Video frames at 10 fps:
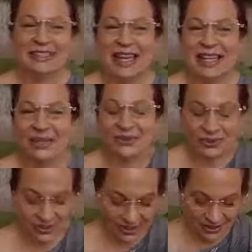Thank you,
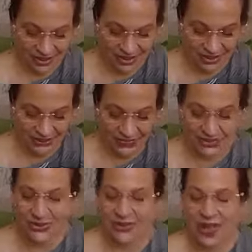Lord. Thank you for
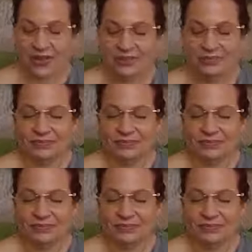Noel.